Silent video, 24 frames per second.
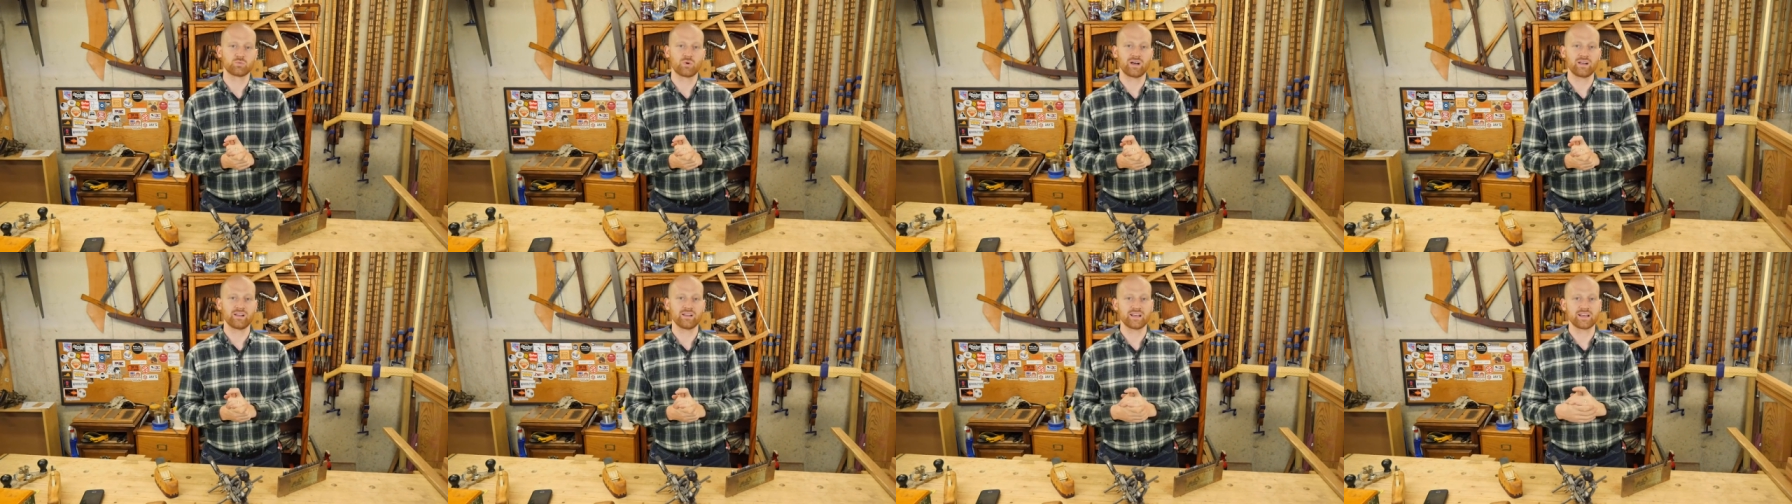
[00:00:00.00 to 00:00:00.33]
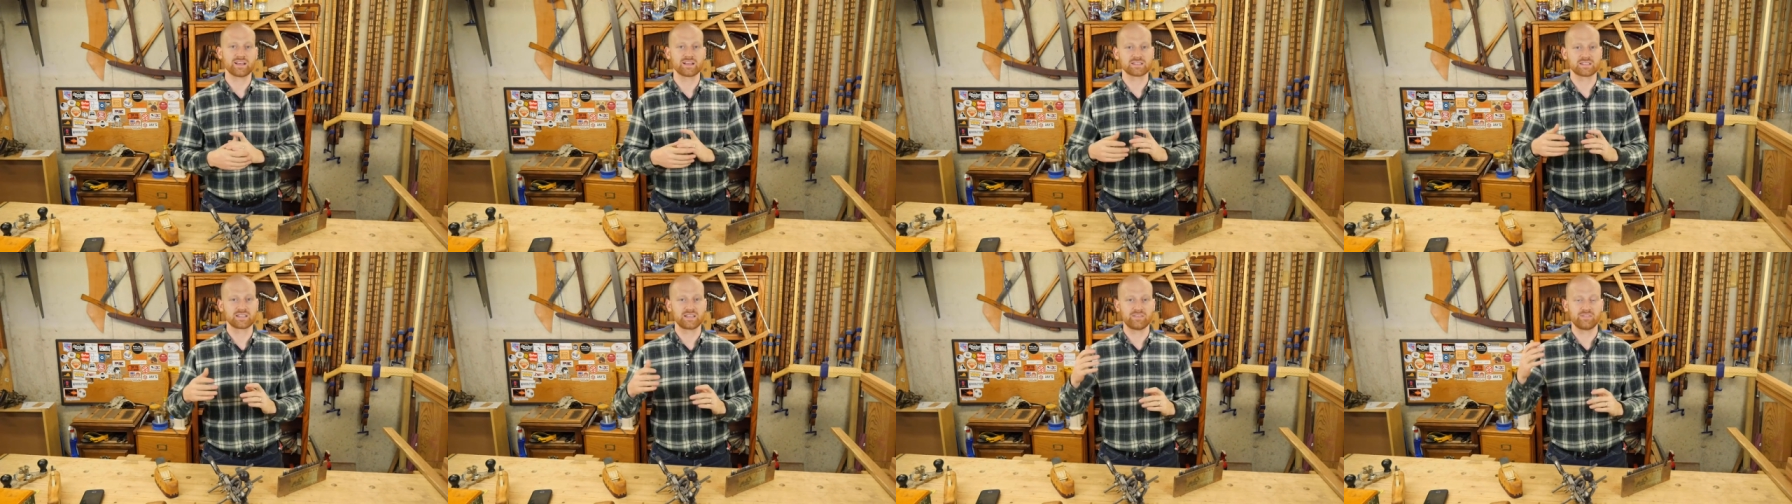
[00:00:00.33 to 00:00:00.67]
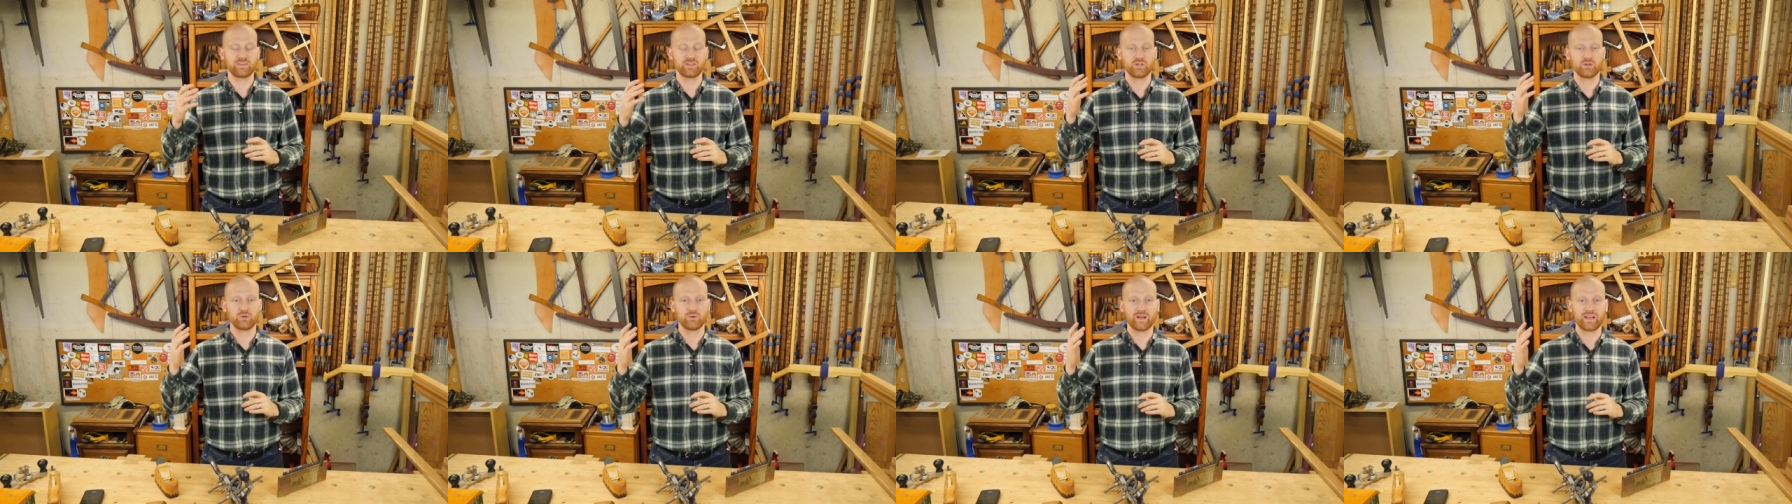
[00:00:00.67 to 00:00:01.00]
well as
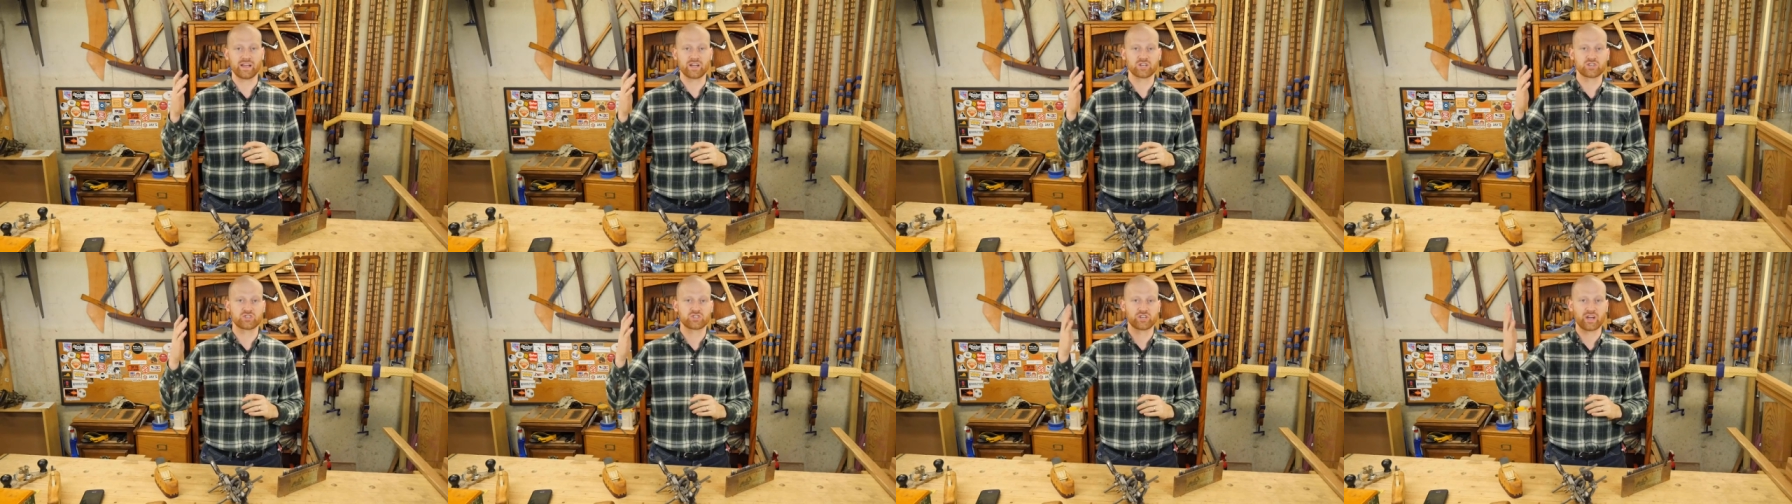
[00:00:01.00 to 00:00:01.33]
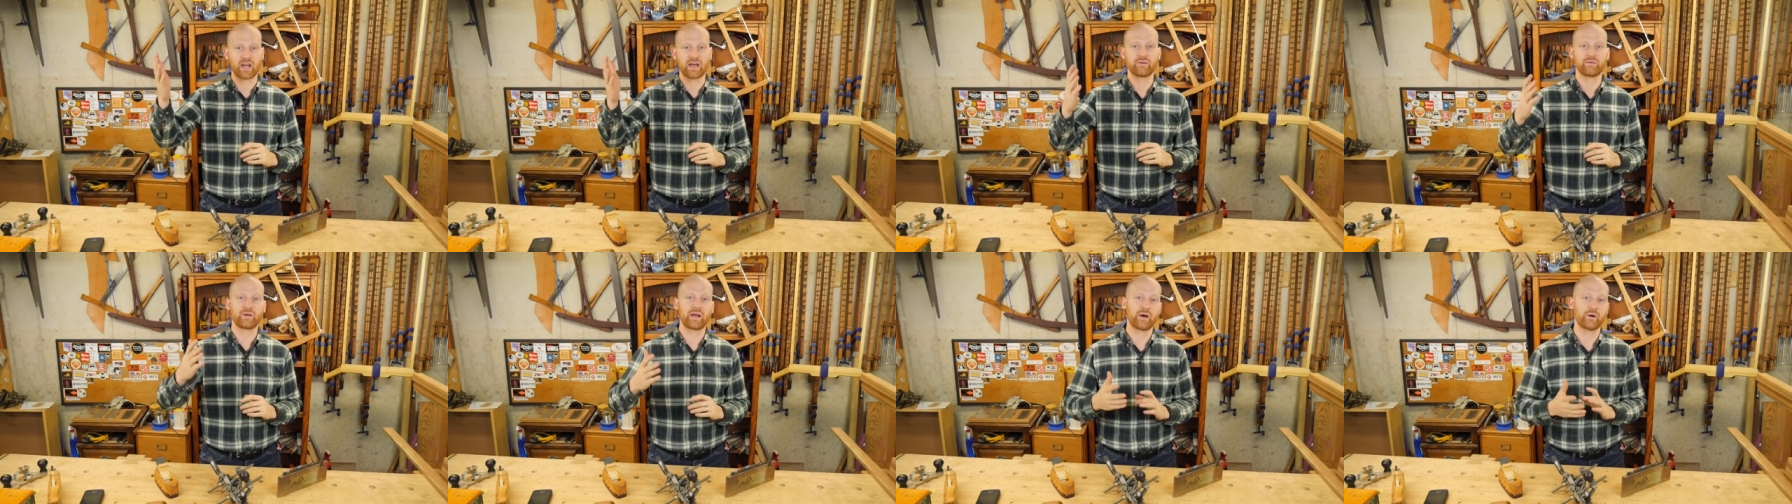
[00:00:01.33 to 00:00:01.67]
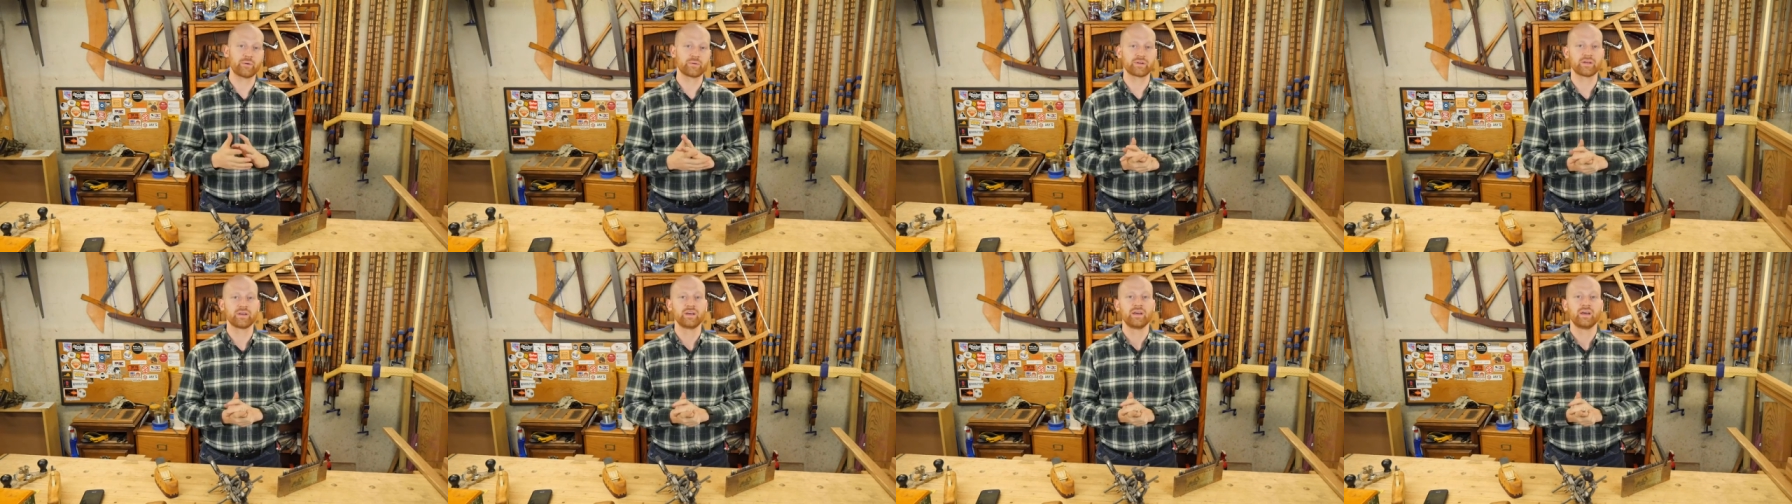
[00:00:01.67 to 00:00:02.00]
giving you a shout
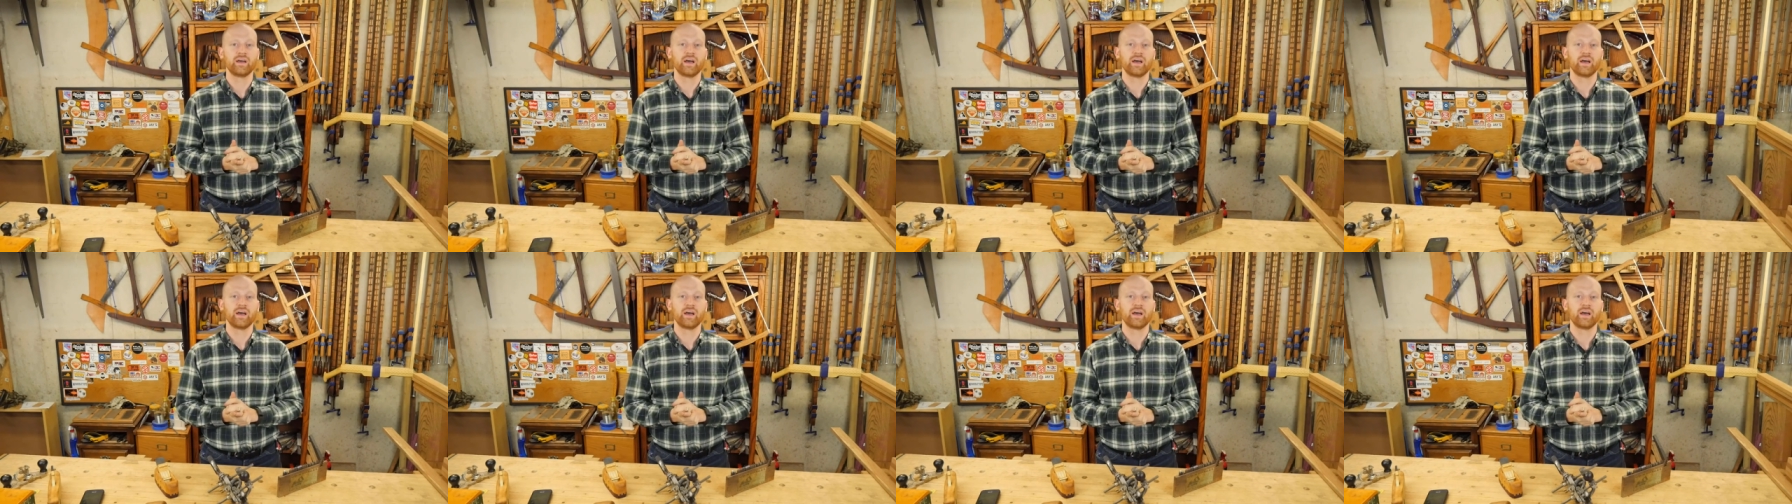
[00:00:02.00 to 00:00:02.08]
out